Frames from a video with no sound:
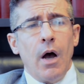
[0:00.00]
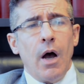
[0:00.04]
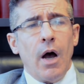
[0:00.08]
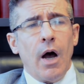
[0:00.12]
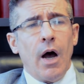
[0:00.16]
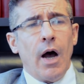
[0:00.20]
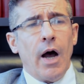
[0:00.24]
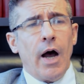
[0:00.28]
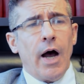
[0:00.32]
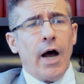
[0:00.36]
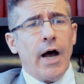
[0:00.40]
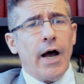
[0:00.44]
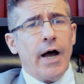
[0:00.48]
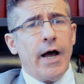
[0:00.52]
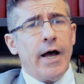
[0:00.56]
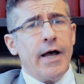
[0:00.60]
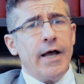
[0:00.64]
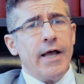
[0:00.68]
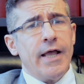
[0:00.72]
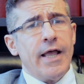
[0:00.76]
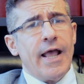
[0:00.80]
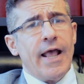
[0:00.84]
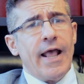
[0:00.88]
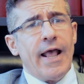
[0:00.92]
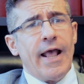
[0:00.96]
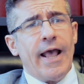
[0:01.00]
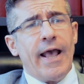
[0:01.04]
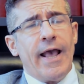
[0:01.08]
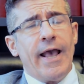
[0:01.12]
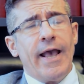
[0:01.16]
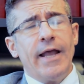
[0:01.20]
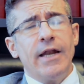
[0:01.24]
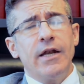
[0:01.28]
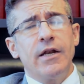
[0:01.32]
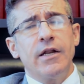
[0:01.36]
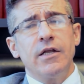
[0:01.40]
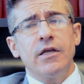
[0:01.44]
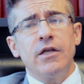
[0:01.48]

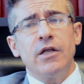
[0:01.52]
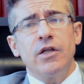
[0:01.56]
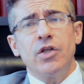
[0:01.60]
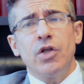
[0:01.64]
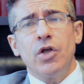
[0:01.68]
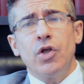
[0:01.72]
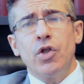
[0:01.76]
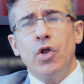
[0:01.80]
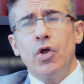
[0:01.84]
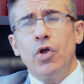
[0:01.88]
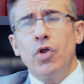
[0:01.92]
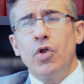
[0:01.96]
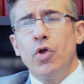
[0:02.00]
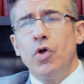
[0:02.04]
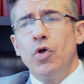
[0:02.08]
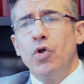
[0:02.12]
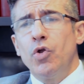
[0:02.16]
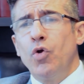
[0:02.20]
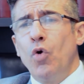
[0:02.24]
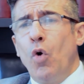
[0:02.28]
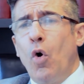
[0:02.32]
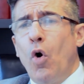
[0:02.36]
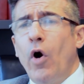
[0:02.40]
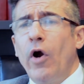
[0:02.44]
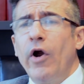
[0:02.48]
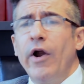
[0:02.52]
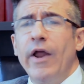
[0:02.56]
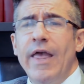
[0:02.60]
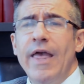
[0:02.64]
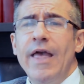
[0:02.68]
And your